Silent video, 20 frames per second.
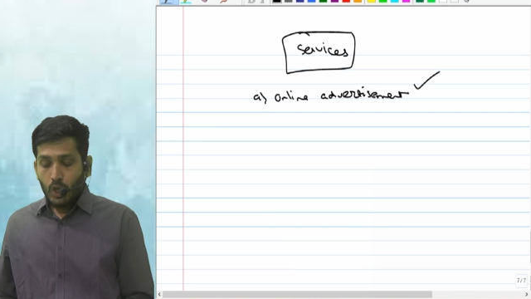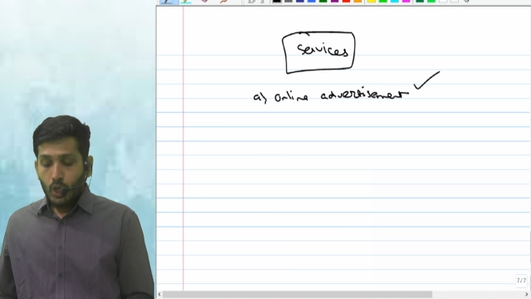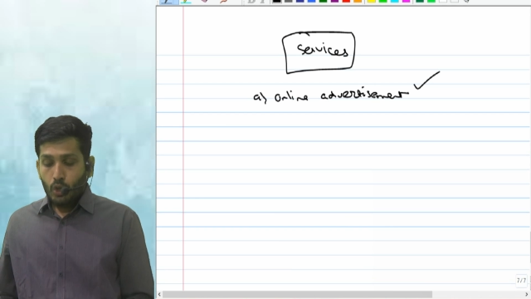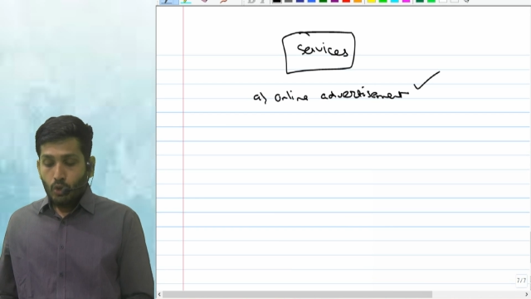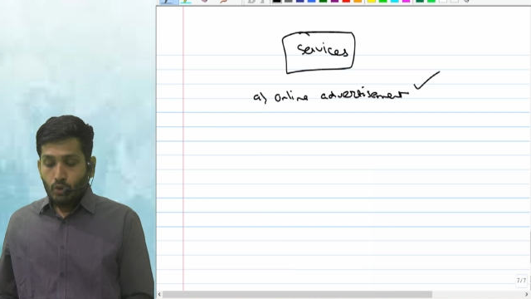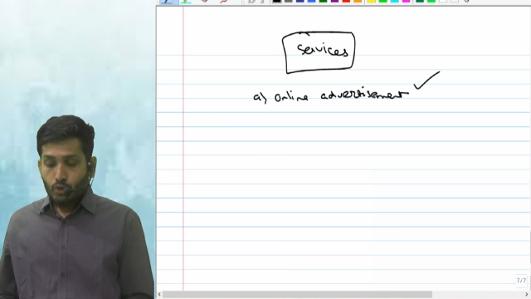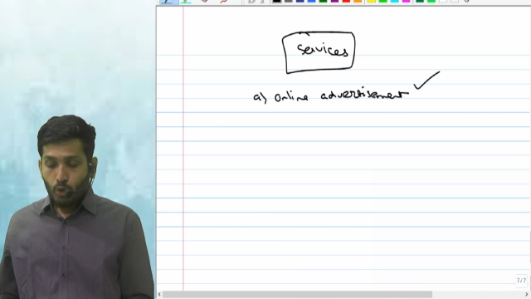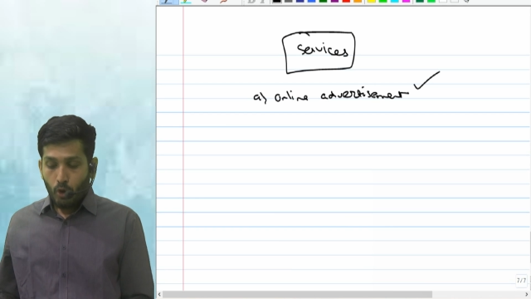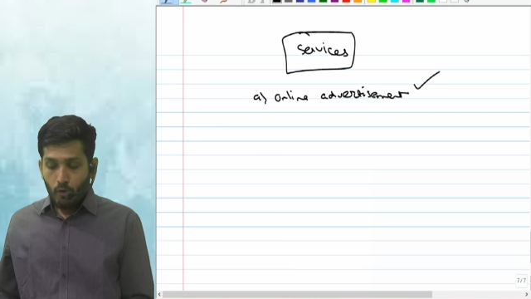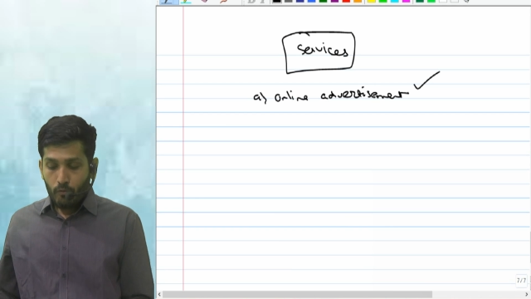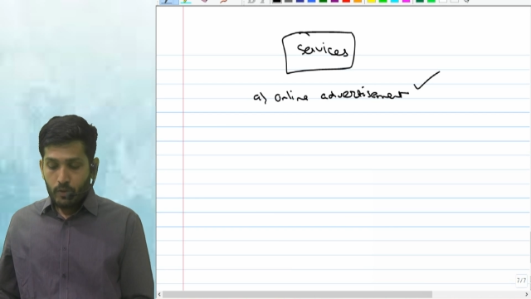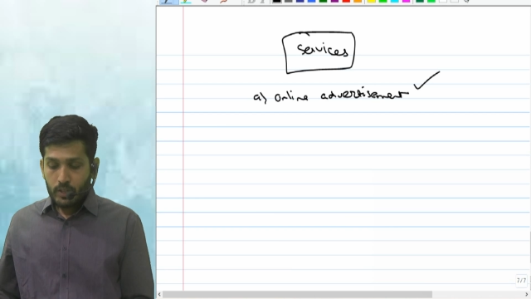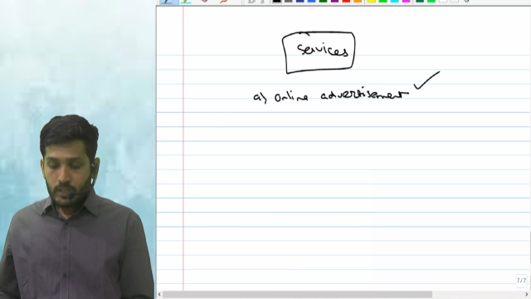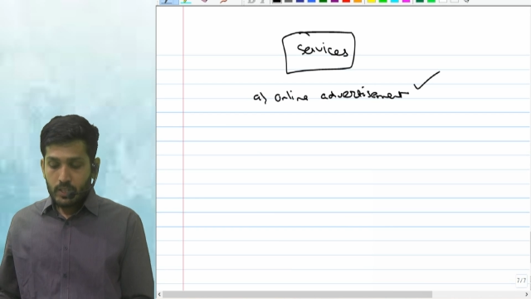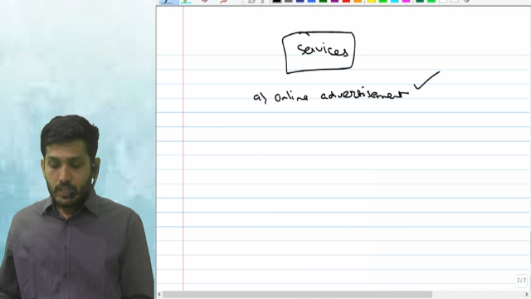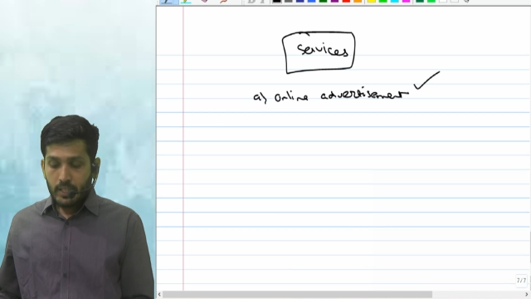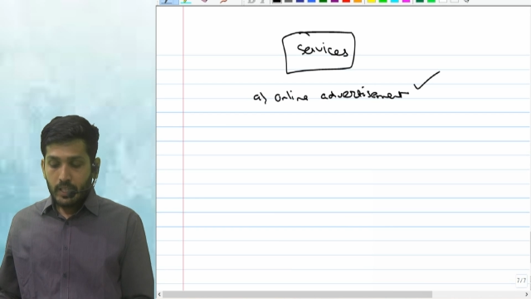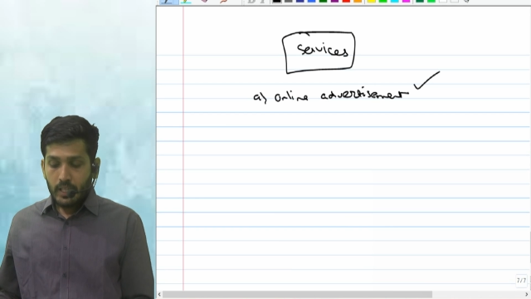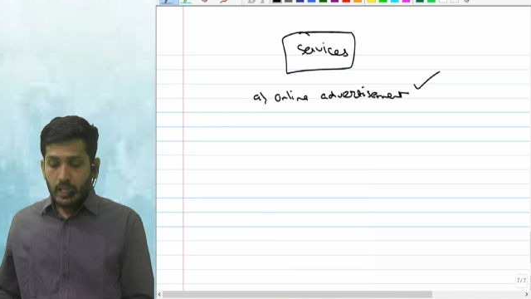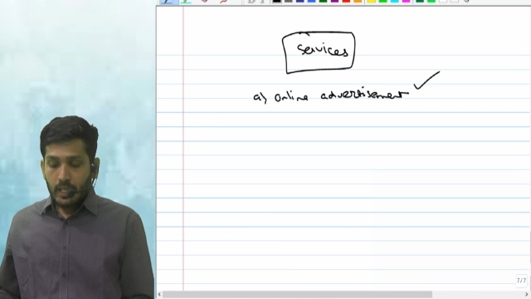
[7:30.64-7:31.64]
So
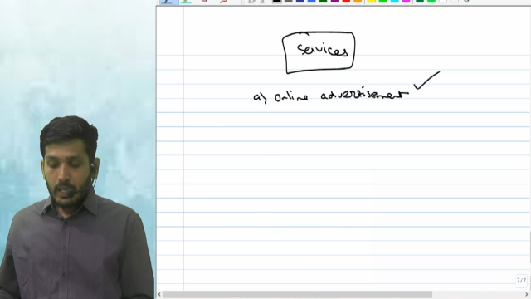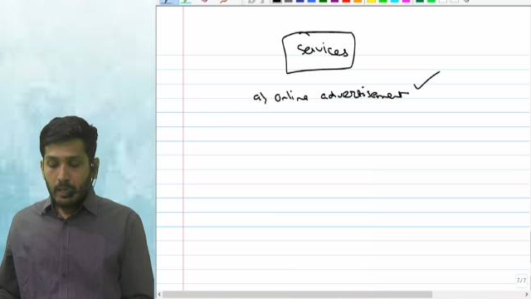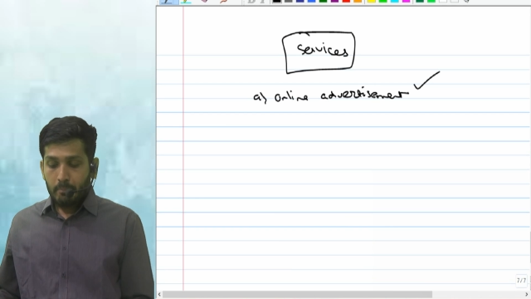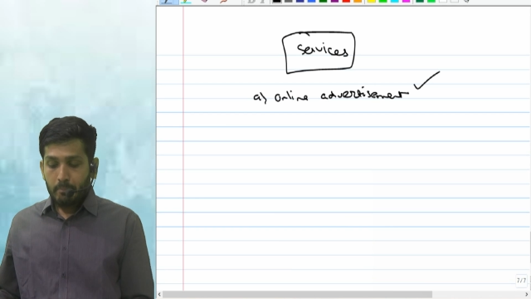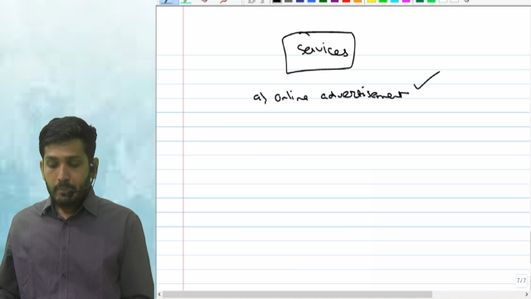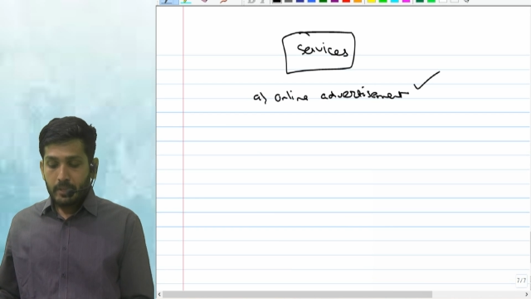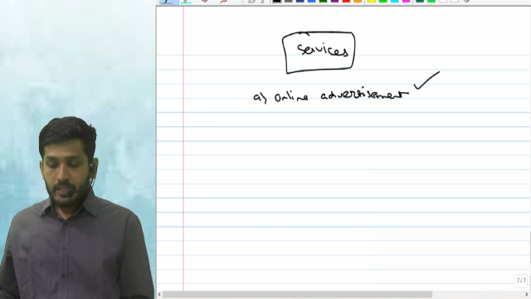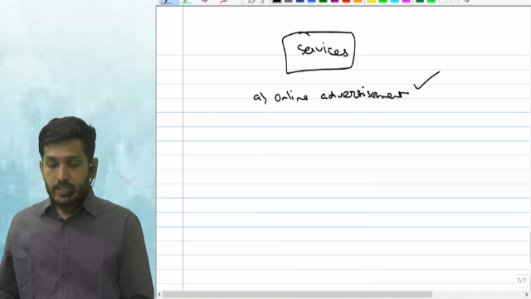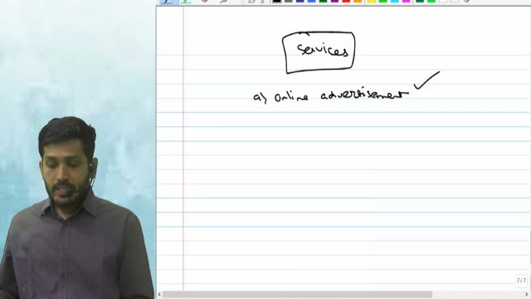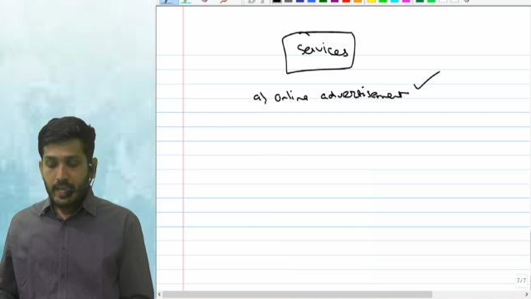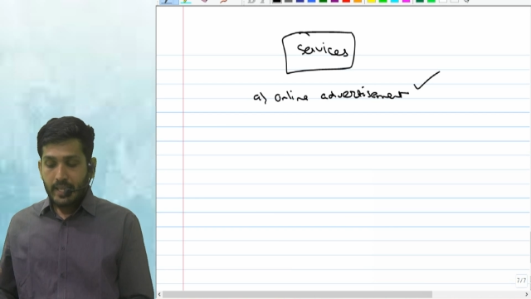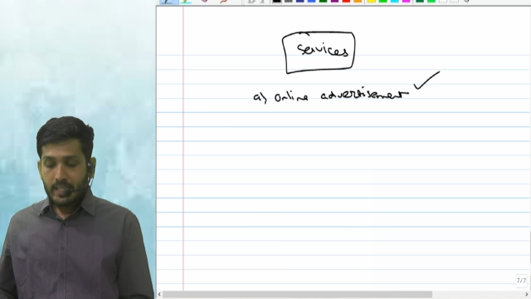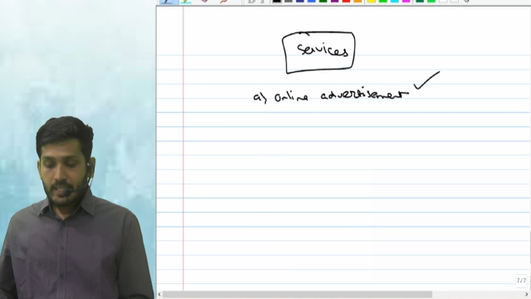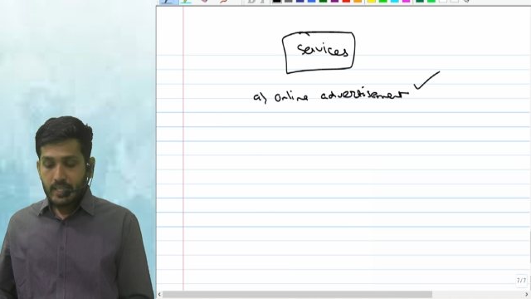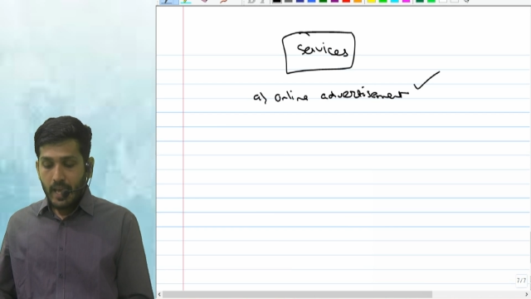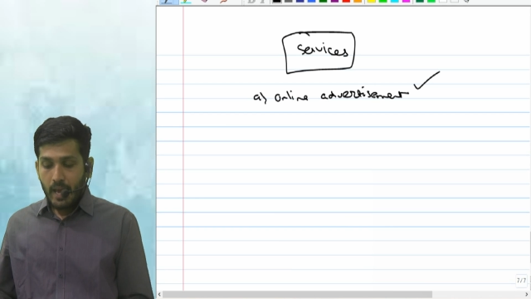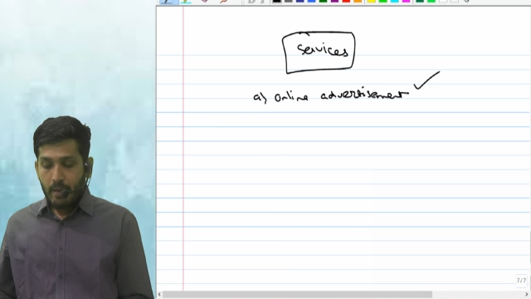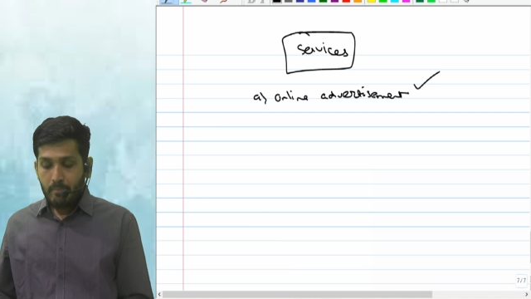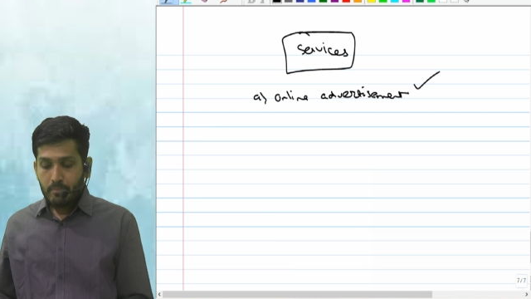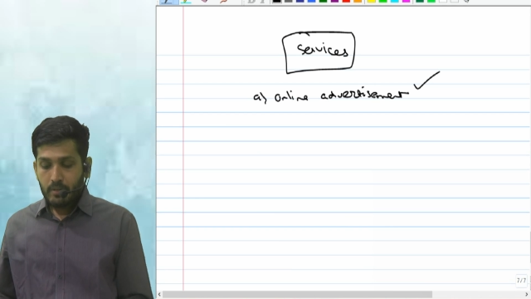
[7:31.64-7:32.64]
obviously companies like
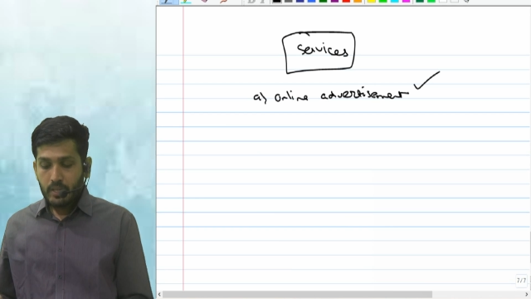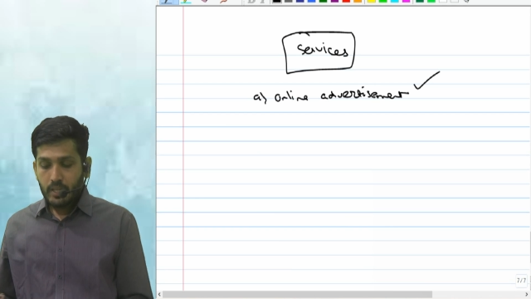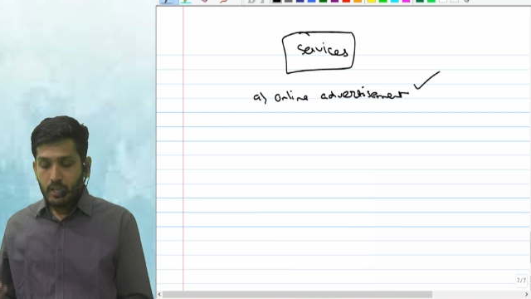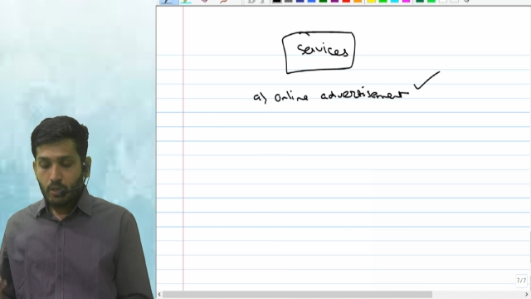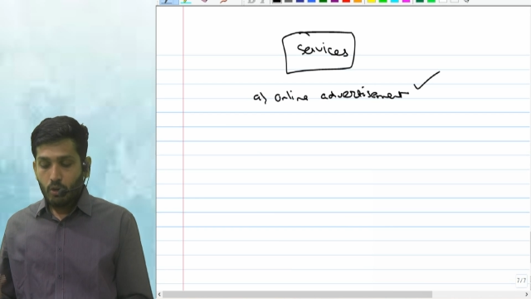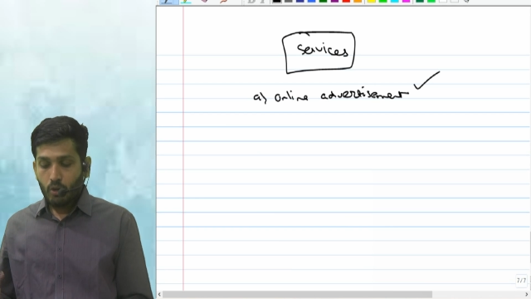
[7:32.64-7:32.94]
Snapdeal